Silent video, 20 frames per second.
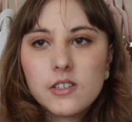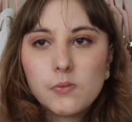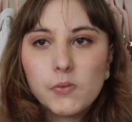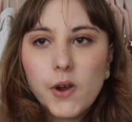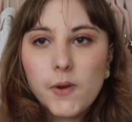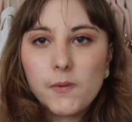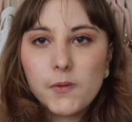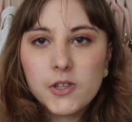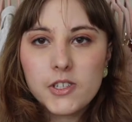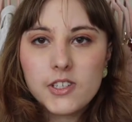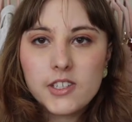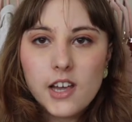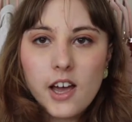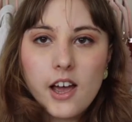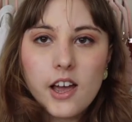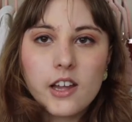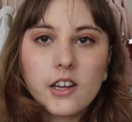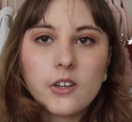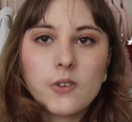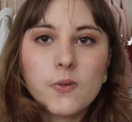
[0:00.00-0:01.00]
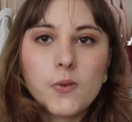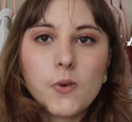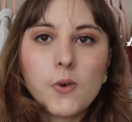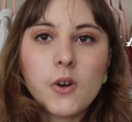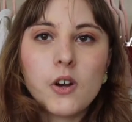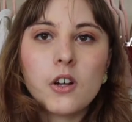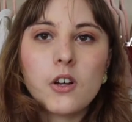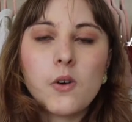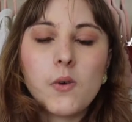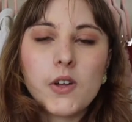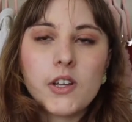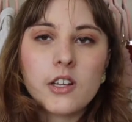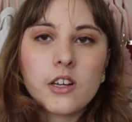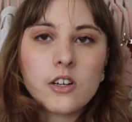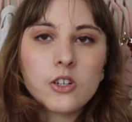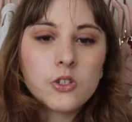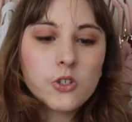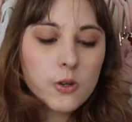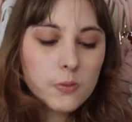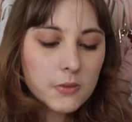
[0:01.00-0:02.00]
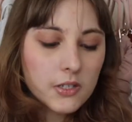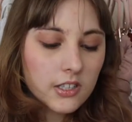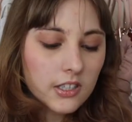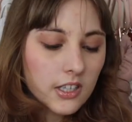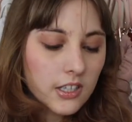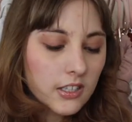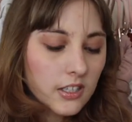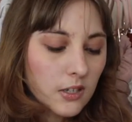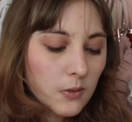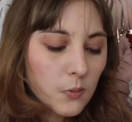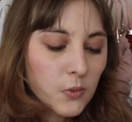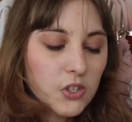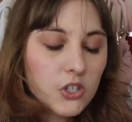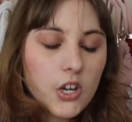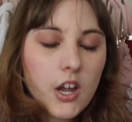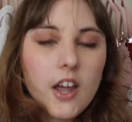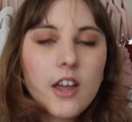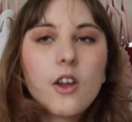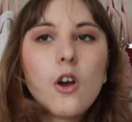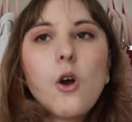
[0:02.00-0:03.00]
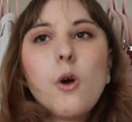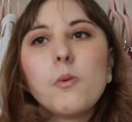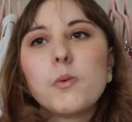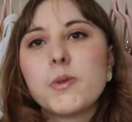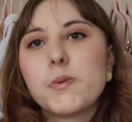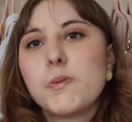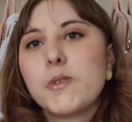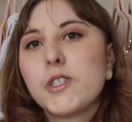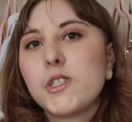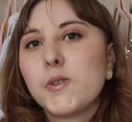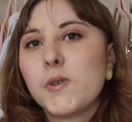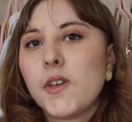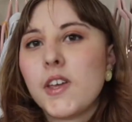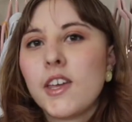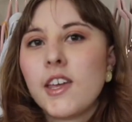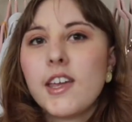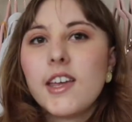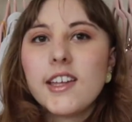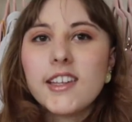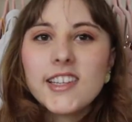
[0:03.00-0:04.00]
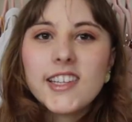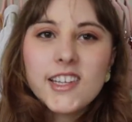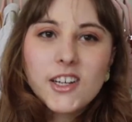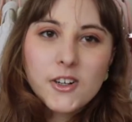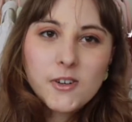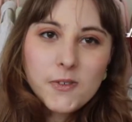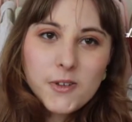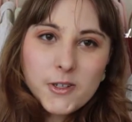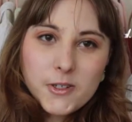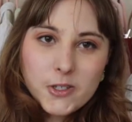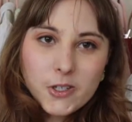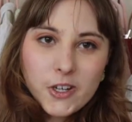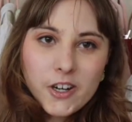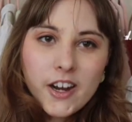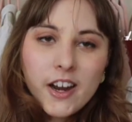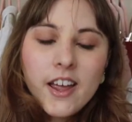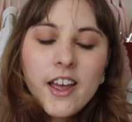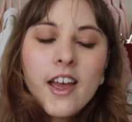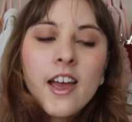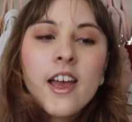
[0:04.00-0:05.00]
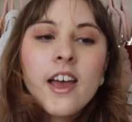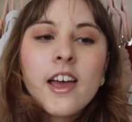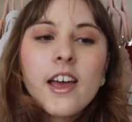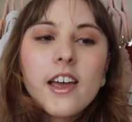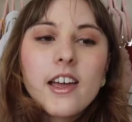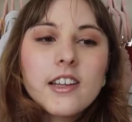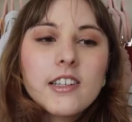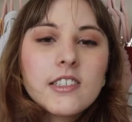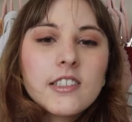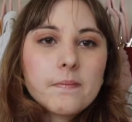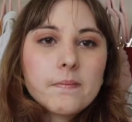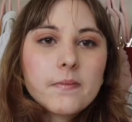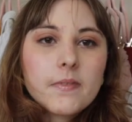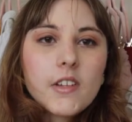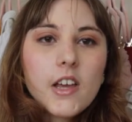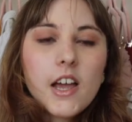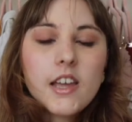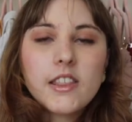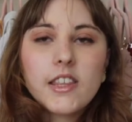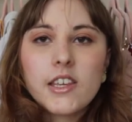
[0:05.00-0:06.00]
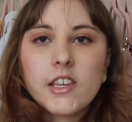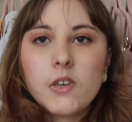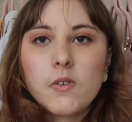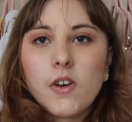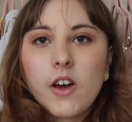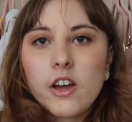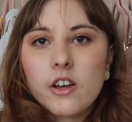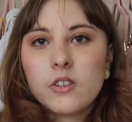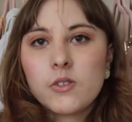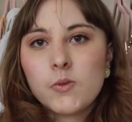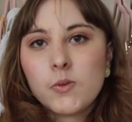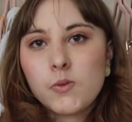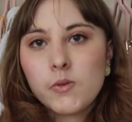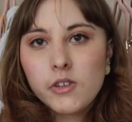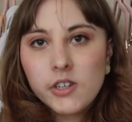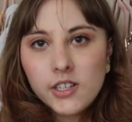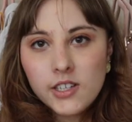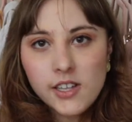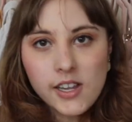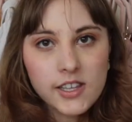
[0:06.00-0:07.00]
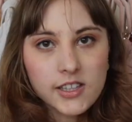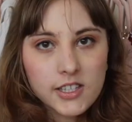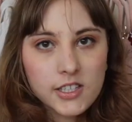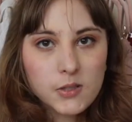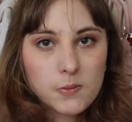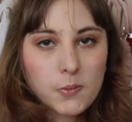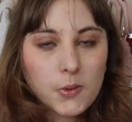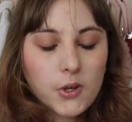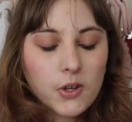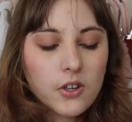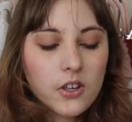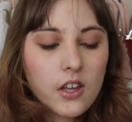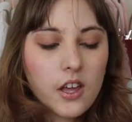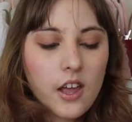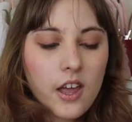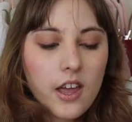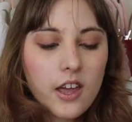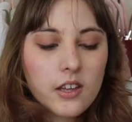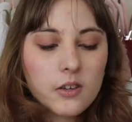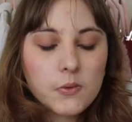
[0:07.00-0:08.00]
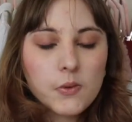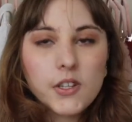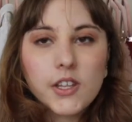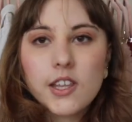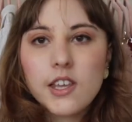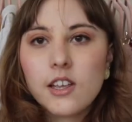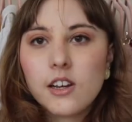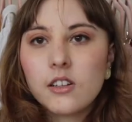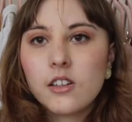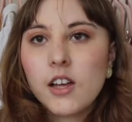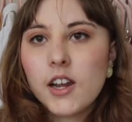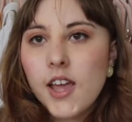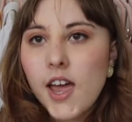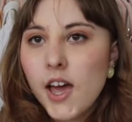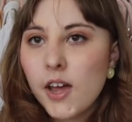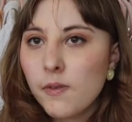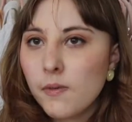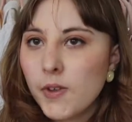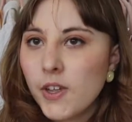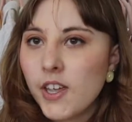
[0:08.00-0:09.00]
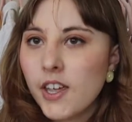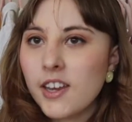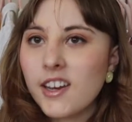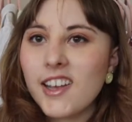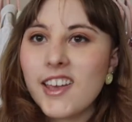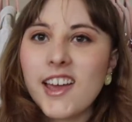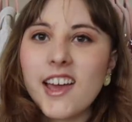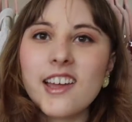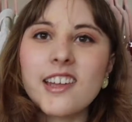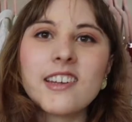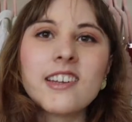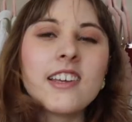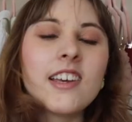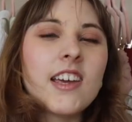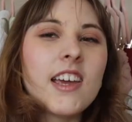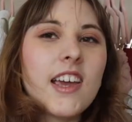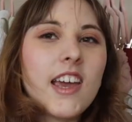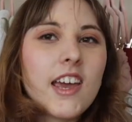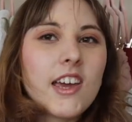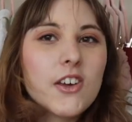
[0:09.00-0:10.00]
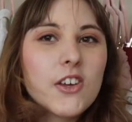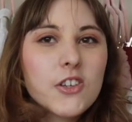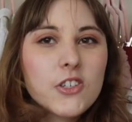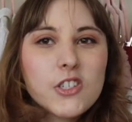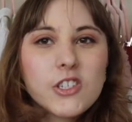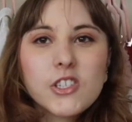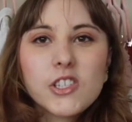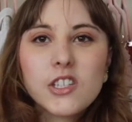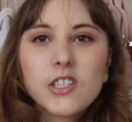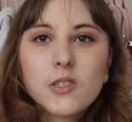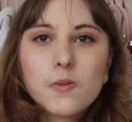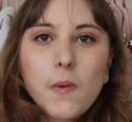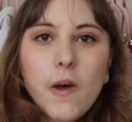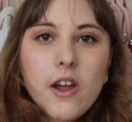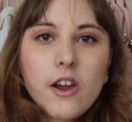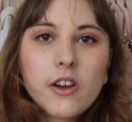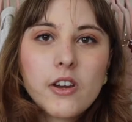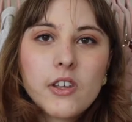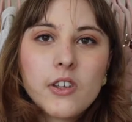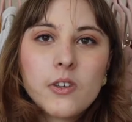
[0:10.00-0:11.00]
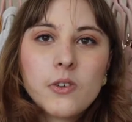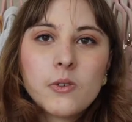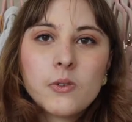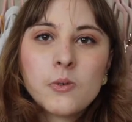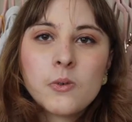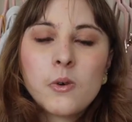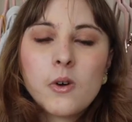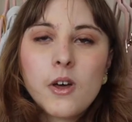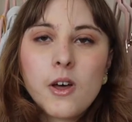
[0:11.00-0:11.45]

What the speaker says: reference guide for going on a trip to London, which I hope to be doing in the near future. And I think you guys would really like this book and really get a lot out of it. And again, it could just inspire you